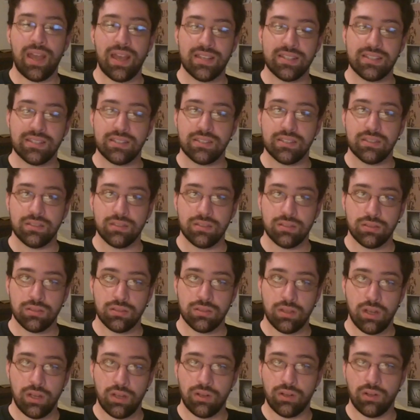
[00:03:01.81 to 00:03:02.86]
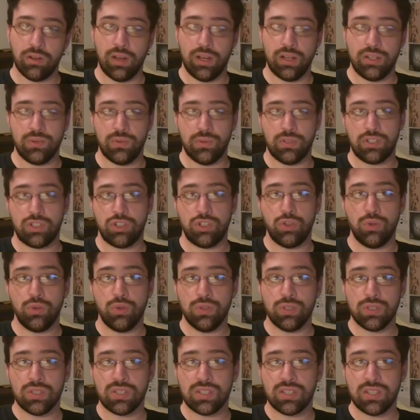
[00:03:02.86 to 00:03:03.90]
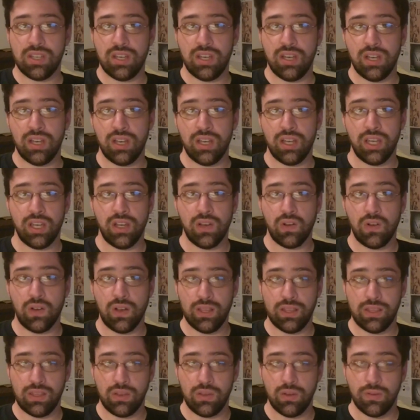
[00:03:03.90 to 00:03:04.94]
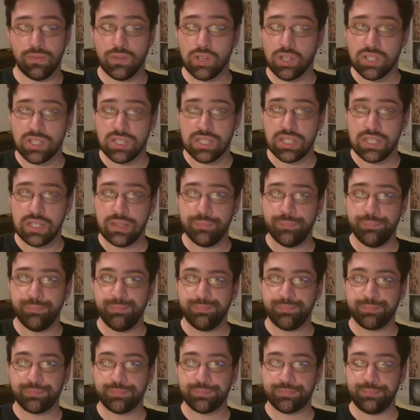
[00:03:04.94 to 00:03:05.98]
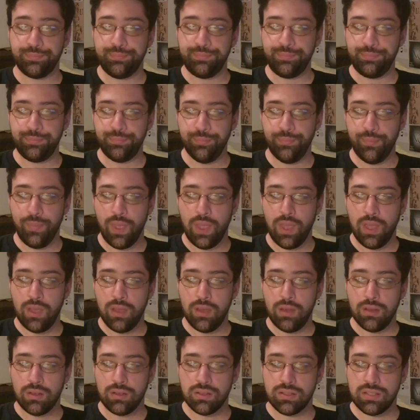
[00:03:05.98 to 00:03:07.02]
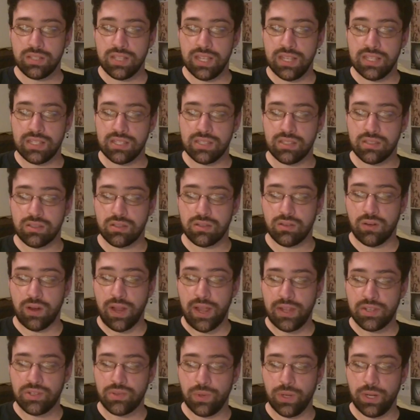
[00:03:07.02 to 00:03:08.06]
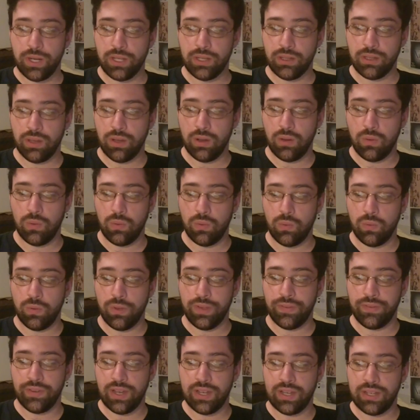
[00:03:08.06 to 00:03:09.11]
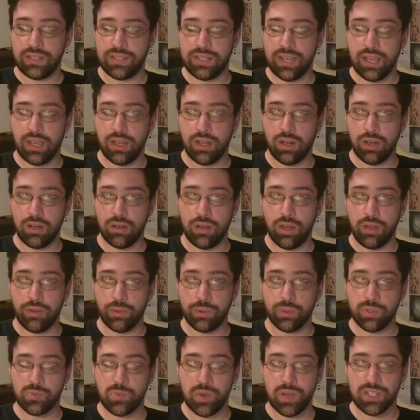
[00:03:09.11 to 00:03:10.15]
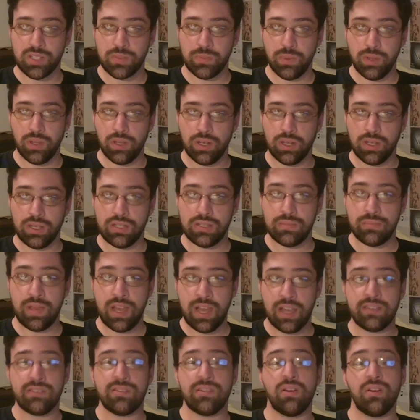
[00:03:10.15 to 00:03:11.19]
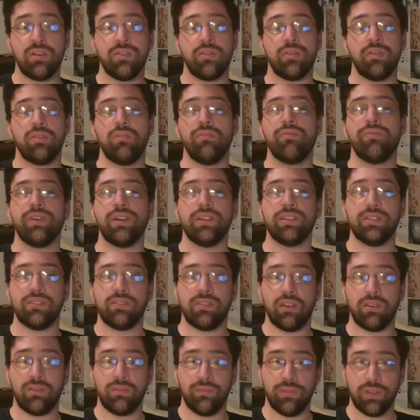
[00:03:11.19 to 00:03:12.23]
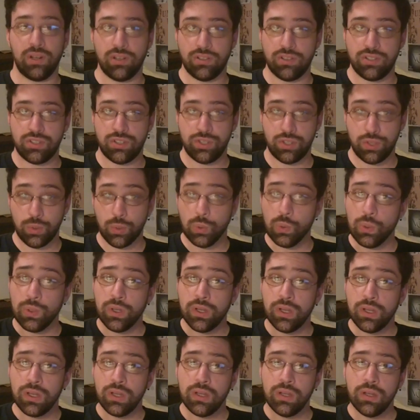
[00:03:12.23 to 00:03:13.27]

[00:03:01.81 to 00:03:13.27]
as undergraduate students here at the university. Since graduating, though, we've had to take on other responsibilities. Max and Arthur, you'll find this out very soon.